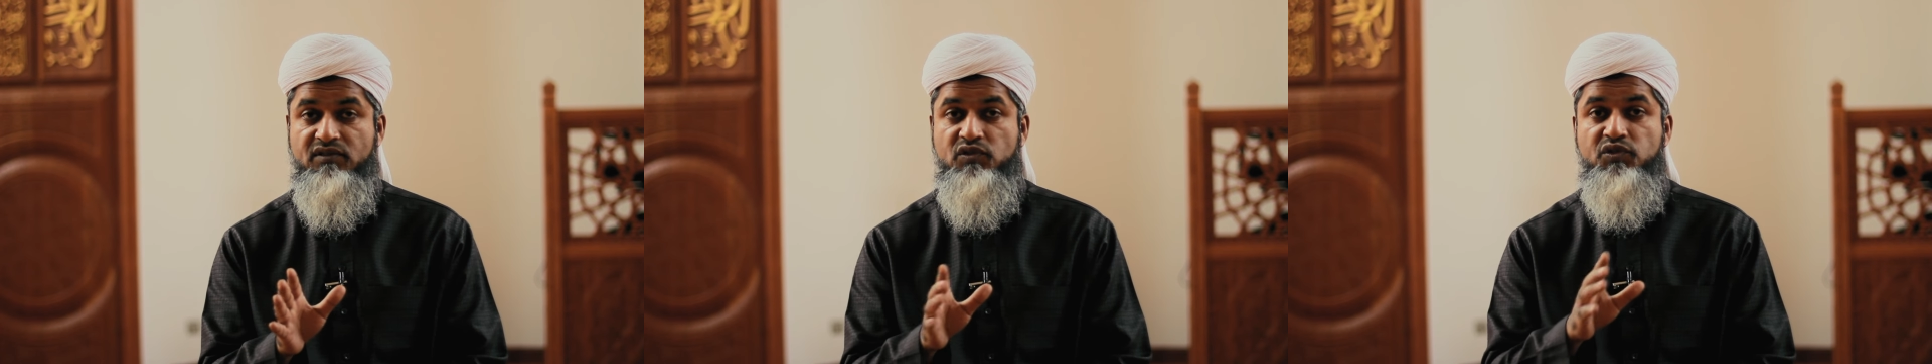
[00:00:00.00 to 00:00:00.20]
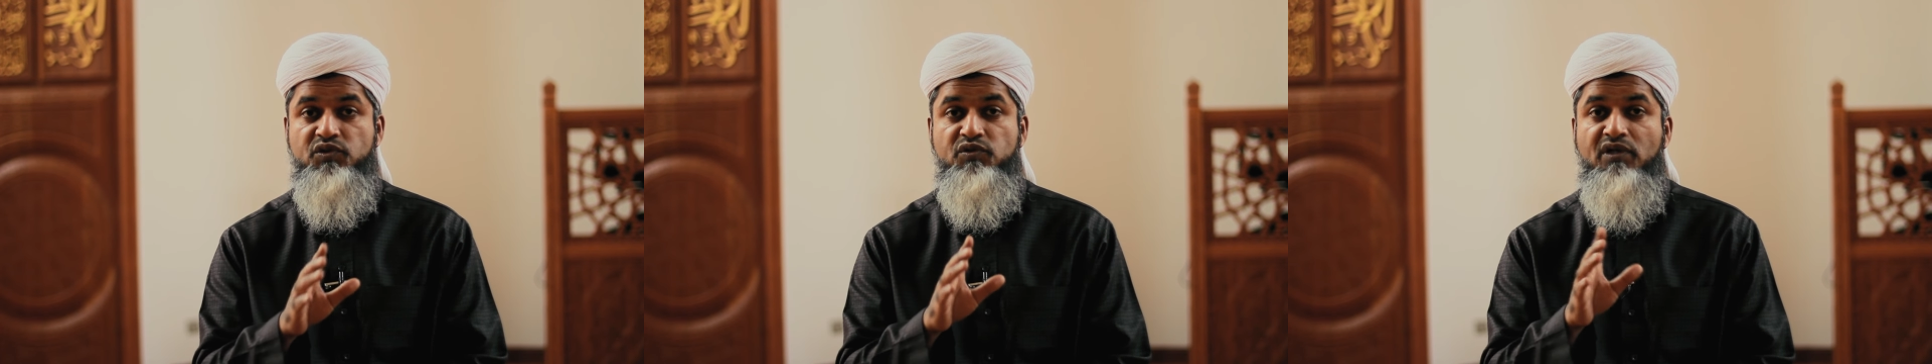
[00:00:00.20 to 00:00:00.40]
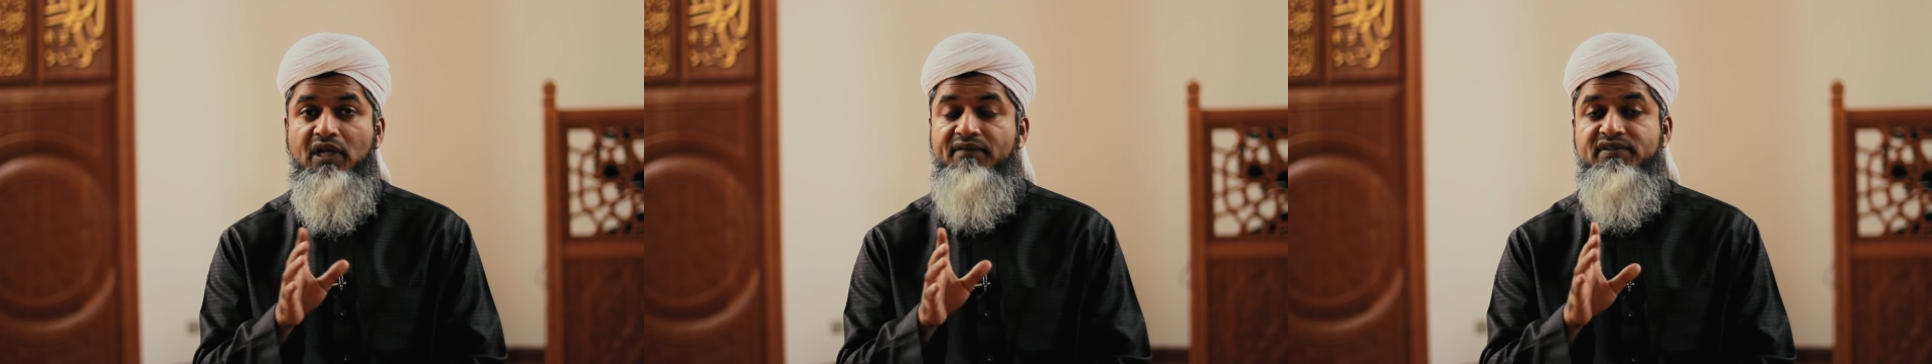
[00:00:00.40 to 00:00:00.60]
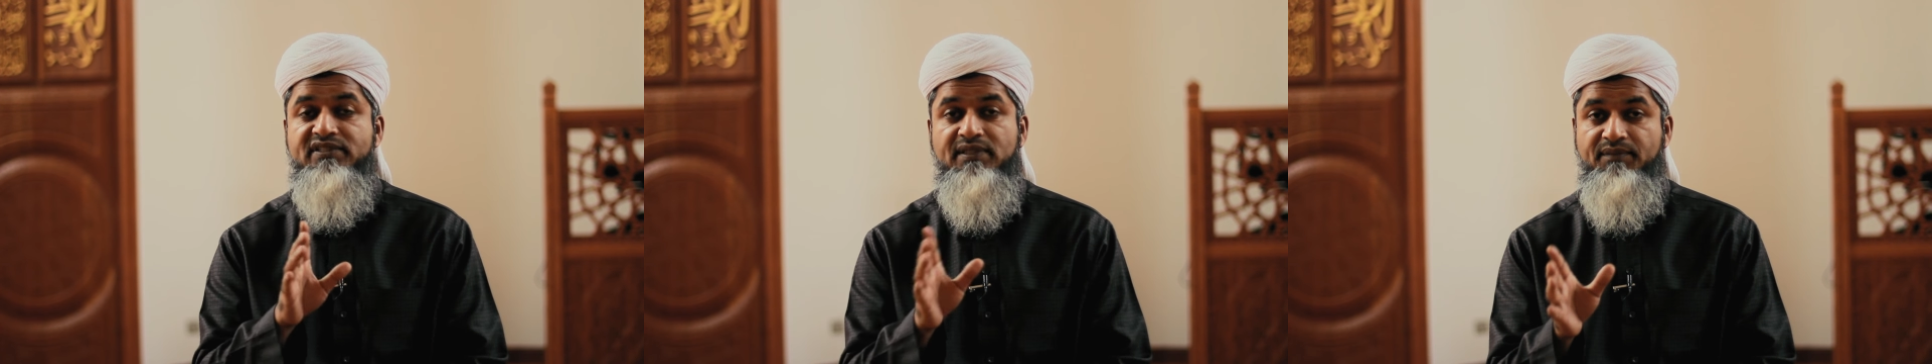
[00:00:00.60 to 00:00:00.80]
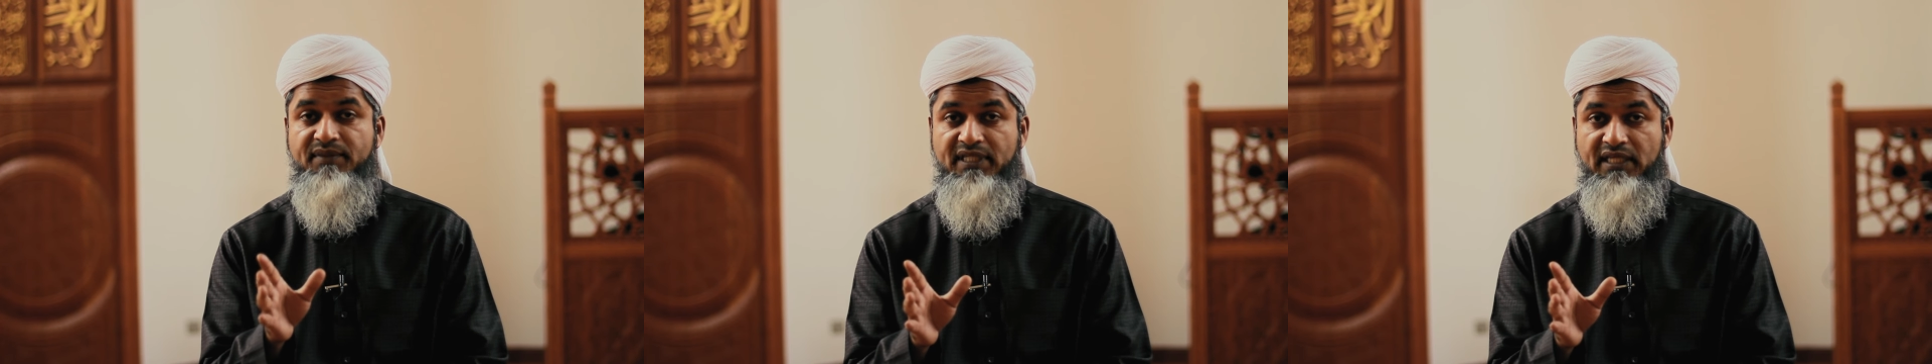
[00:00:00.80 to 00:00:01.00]
True love is
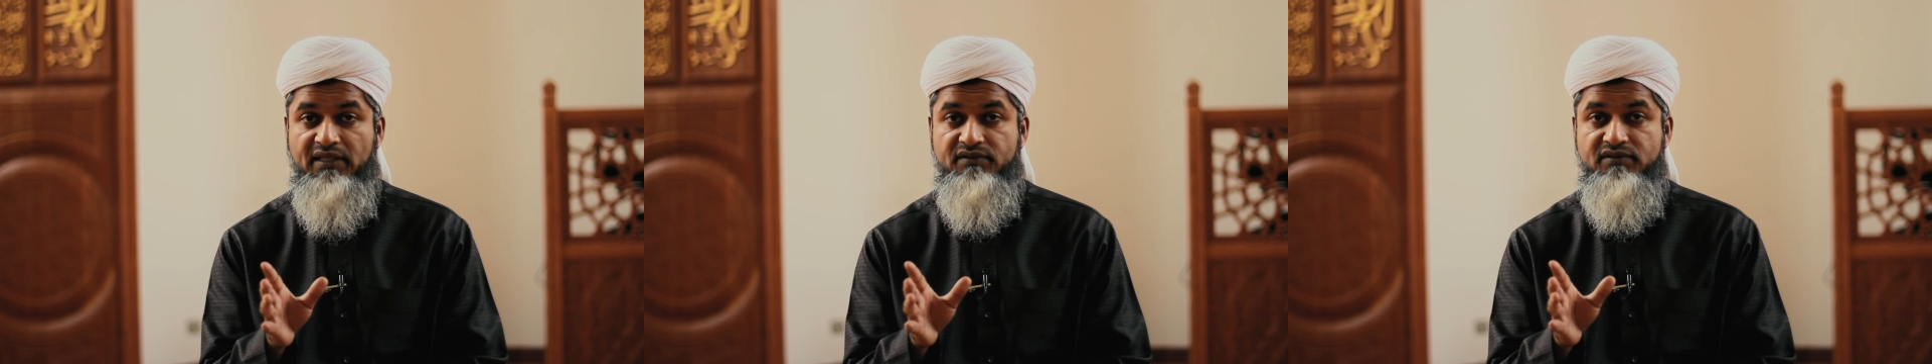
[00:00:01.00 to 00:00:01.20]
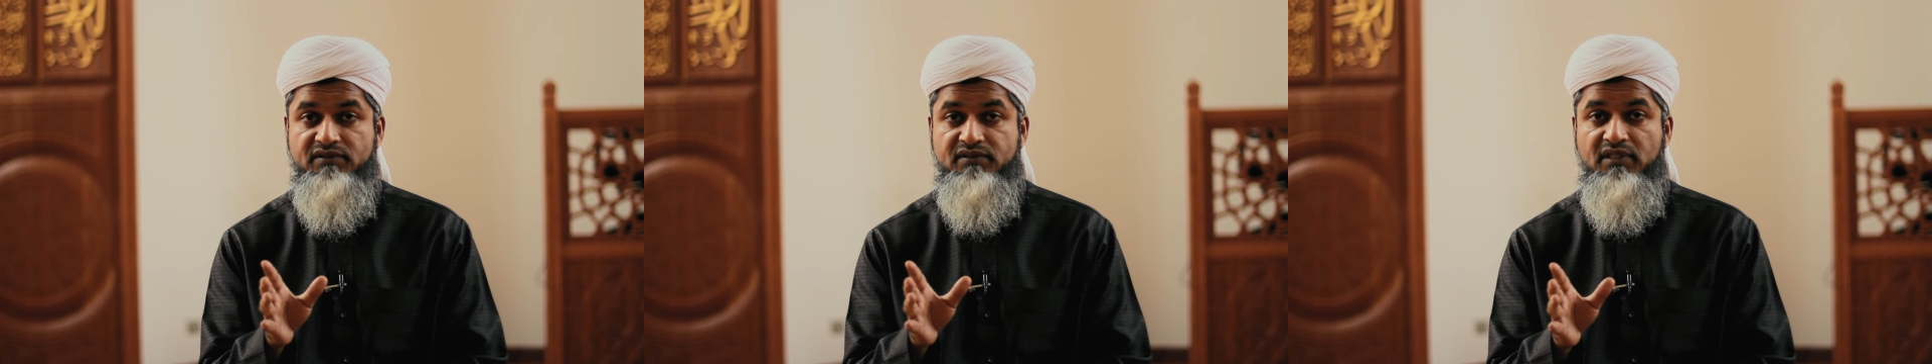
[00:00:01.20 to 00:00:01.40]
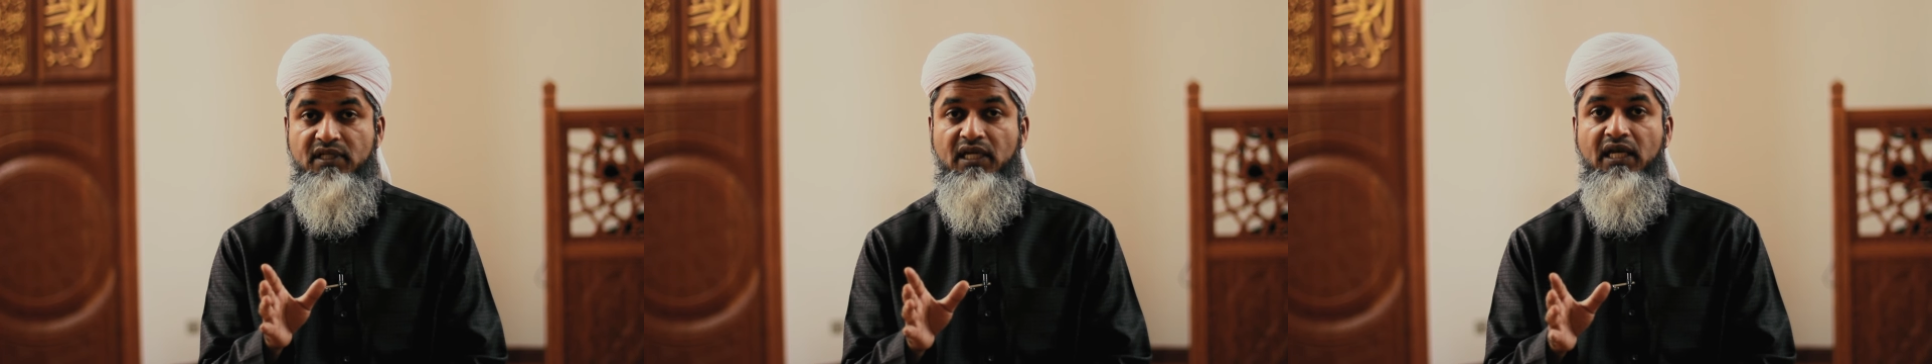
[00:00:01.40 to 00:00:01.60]
something else.